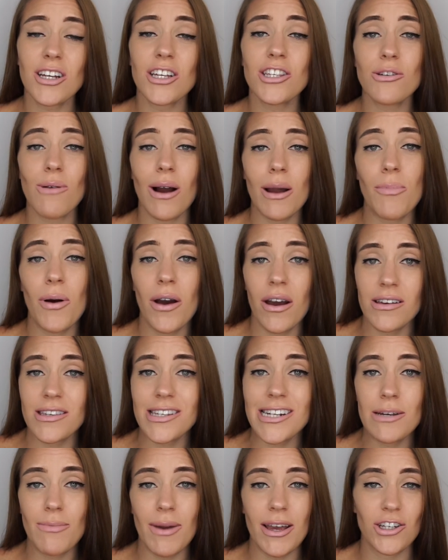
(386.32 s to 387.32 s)
So I
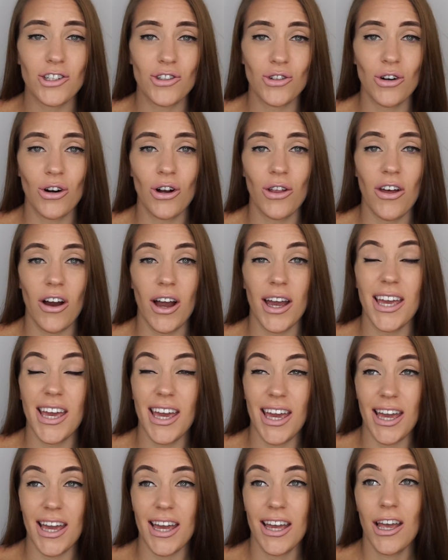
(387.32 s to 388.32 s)
personally make sure that I
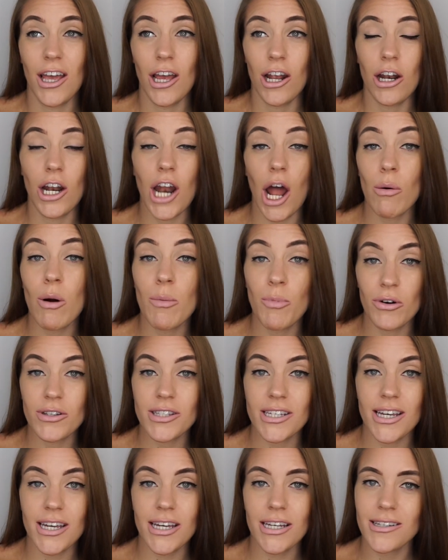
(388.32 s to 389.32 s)
hit lower
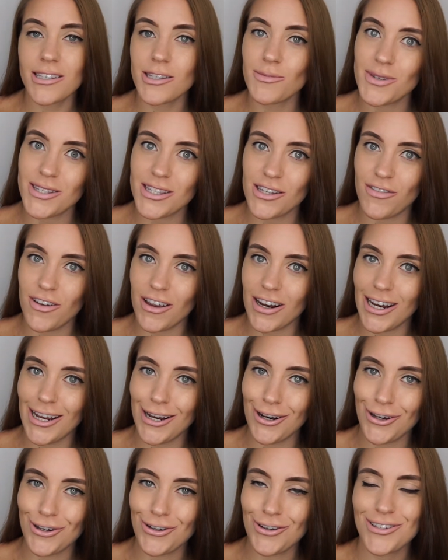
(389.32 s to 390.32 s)
body,
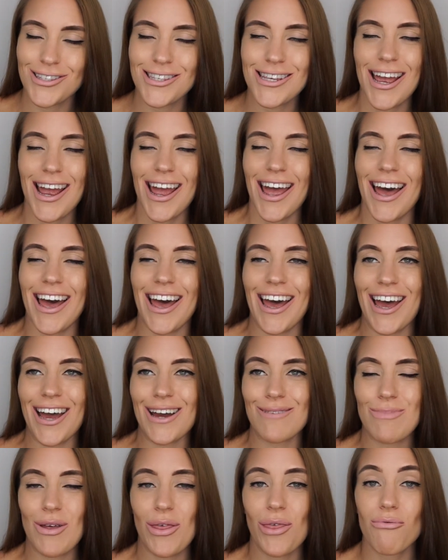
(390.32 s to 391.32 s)
specifically glutes,
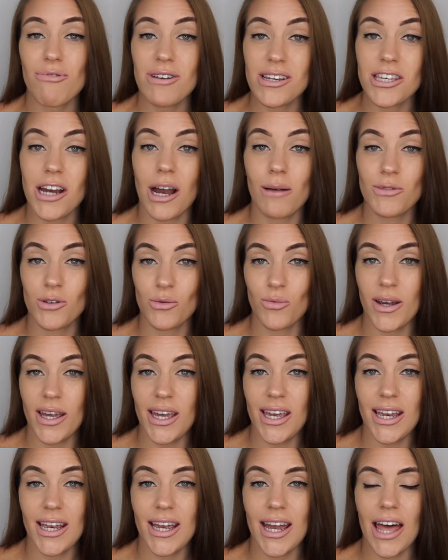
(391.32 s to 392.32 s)
3 times a
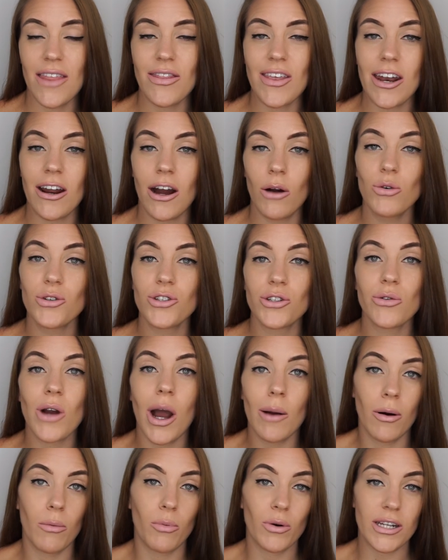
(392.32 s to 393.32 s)
week, and then I will do
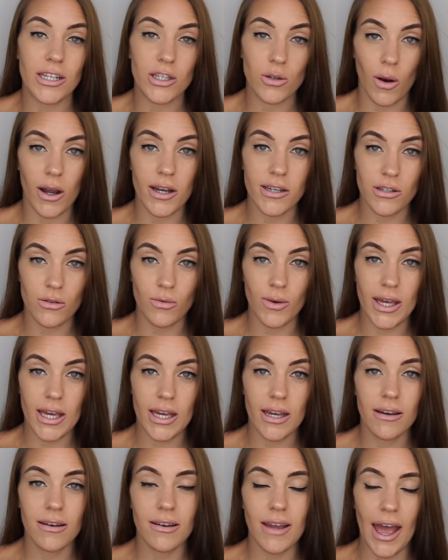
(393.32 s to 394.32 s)
upper body twice a
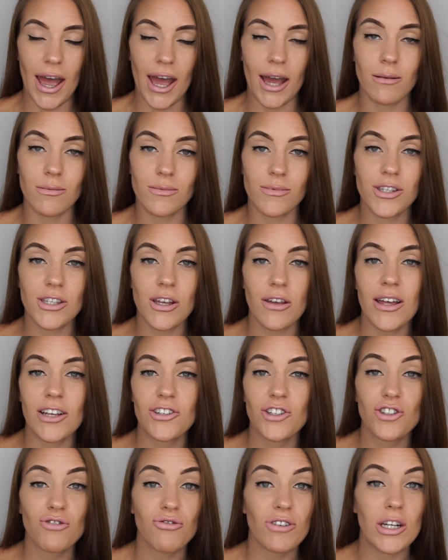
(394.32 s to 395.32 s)
week. So
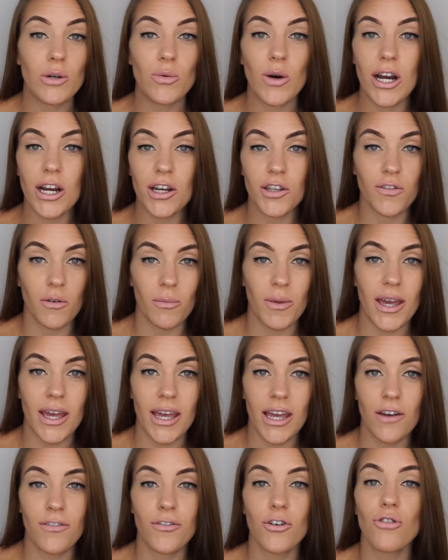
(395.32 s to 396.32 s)
that just really works for
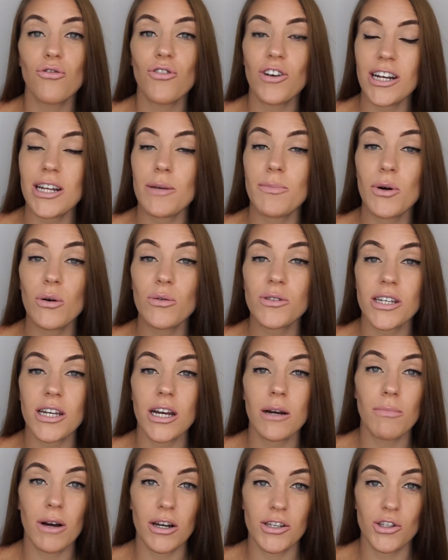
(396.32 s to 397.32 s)
me. If you're really
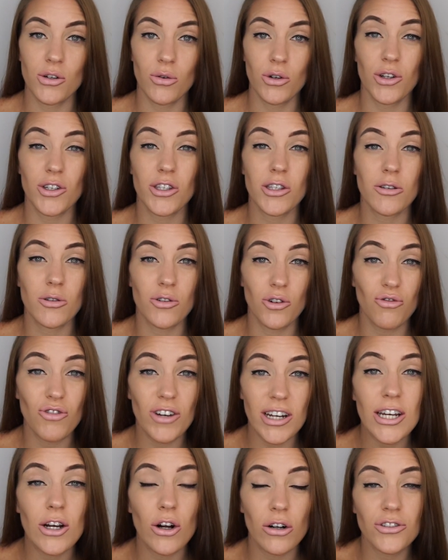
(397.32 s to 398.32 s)
building a muscle, you're
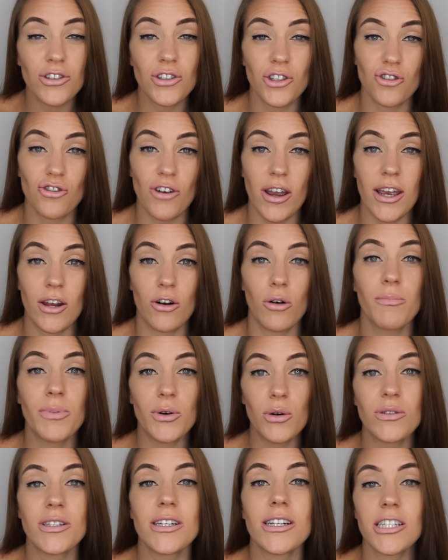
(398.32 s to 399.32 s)
really concentrating on
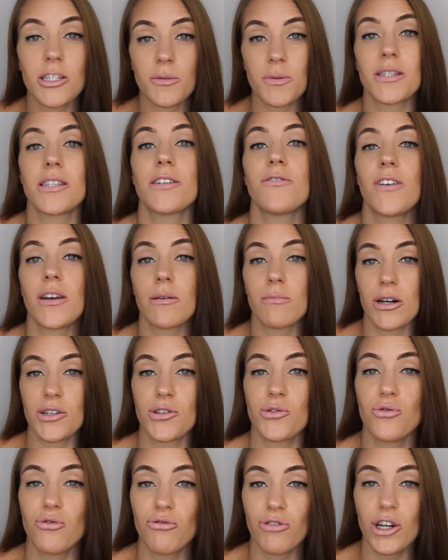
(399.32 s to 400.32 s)
building a specific
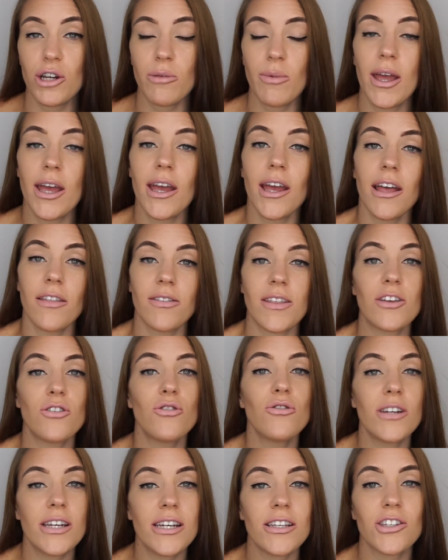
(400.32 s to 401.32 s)
muscle group, then
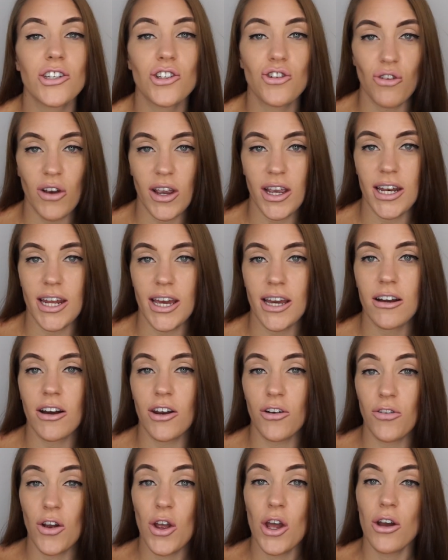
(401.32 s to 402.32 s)
you need to train it
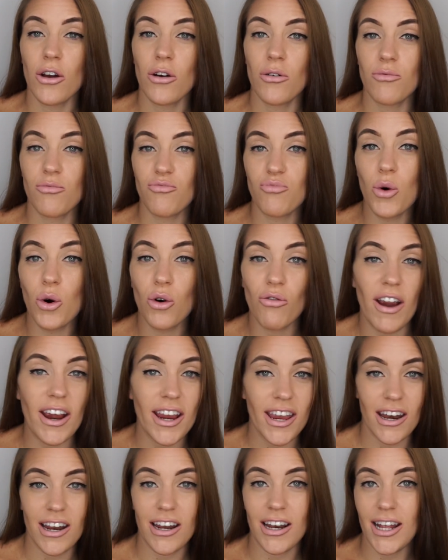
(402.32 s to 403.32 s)
kind of more
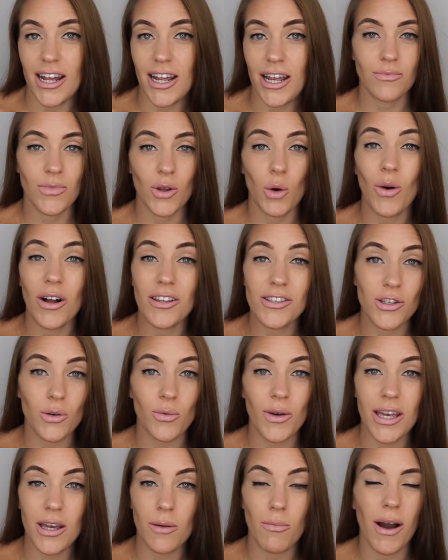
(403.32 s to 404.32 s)
regularly. Once a
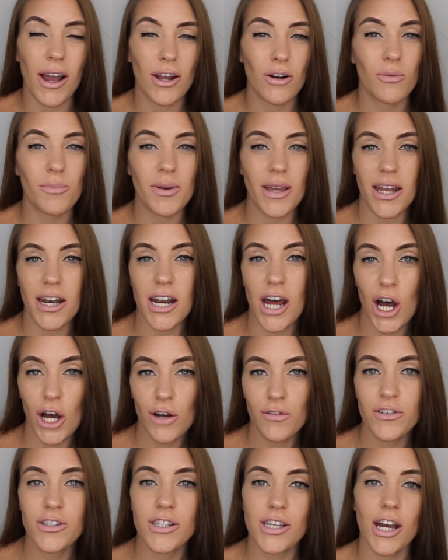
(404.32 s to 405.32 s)
week might not be
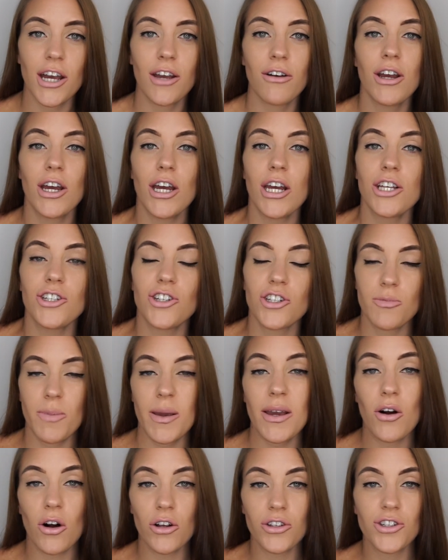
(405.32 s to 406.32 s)
enough, so just
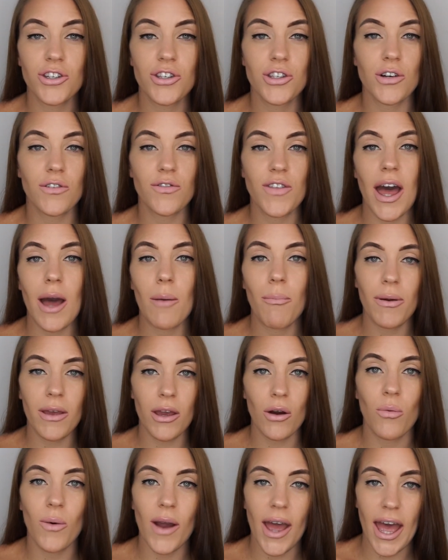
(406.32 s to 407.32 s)
be conscious of that,
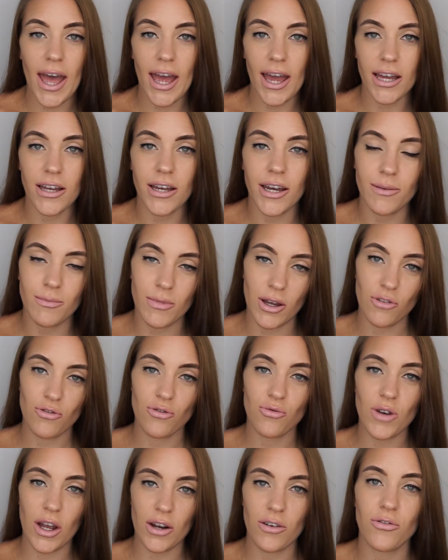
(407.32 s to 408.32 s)
be aware,
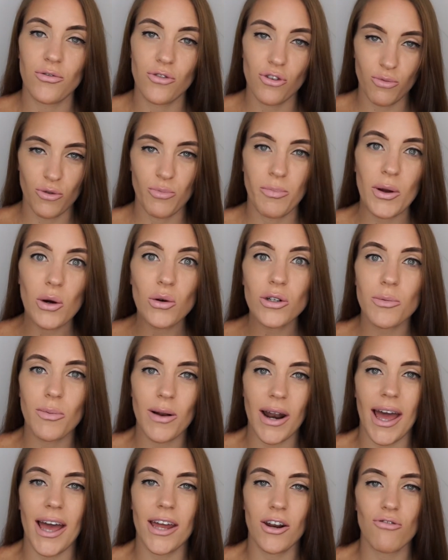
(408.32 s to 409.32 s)
and build a
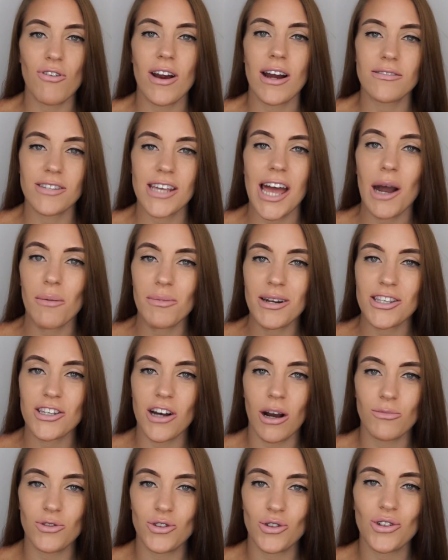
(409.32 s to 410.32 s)
plan around how many
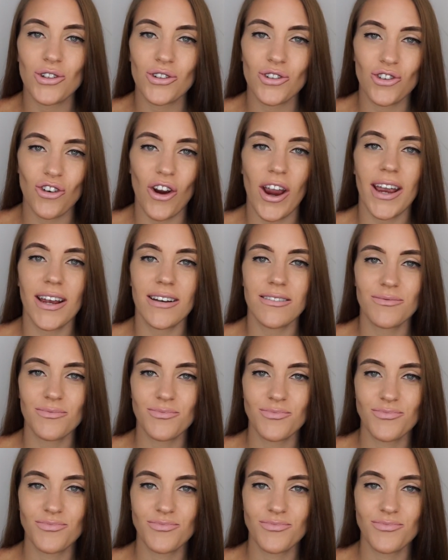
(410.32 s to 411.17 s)
times you can train.